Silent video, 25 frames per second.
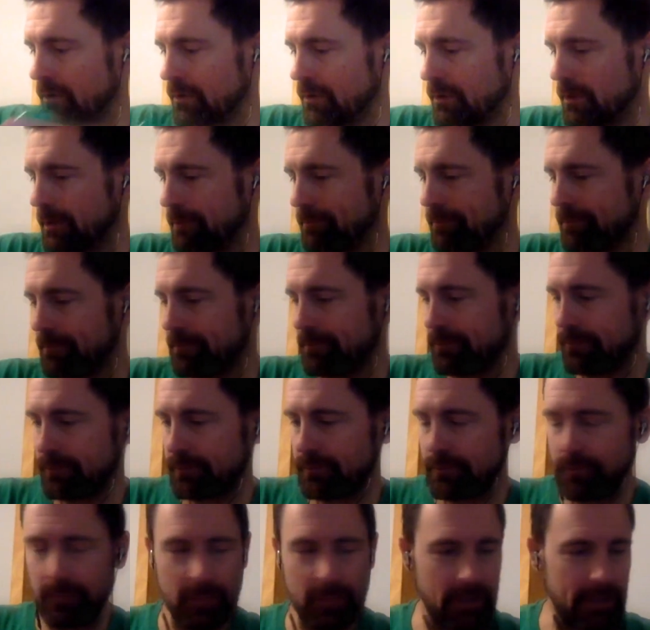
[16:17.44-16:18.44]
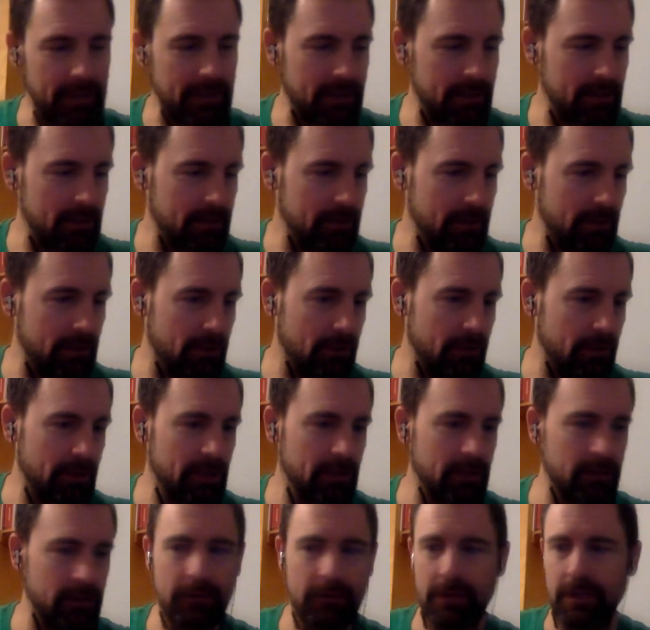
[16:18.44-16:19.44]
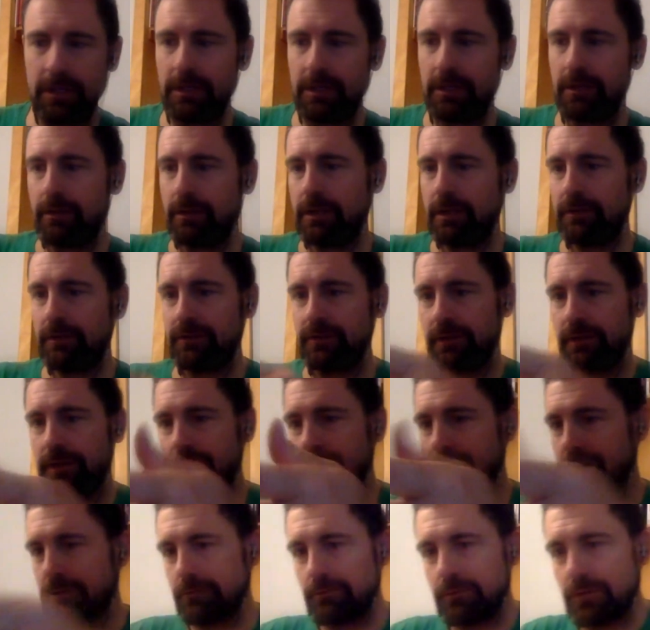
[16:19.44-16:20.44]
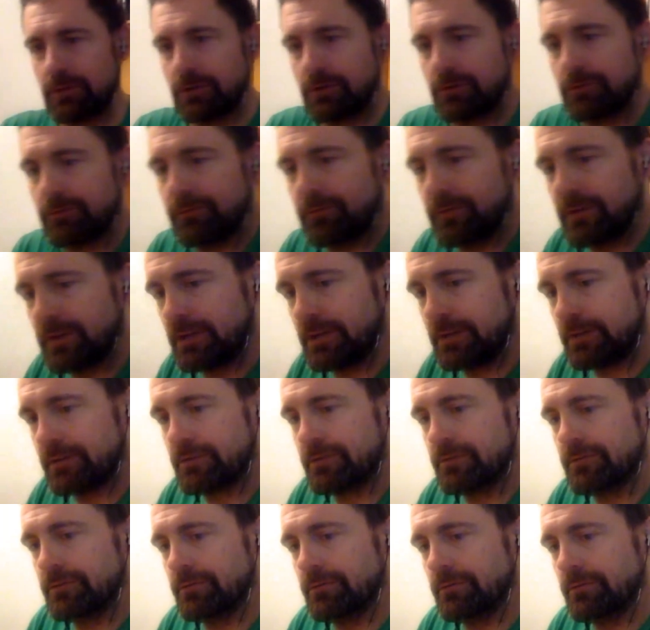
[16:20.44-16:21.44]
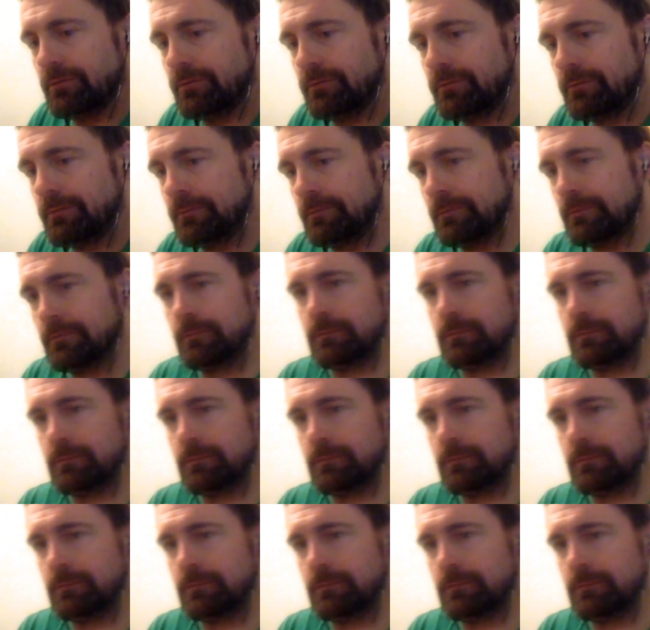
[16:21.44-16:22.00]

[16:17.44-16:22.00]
Yep. And then, you know, it'll easily, fit into,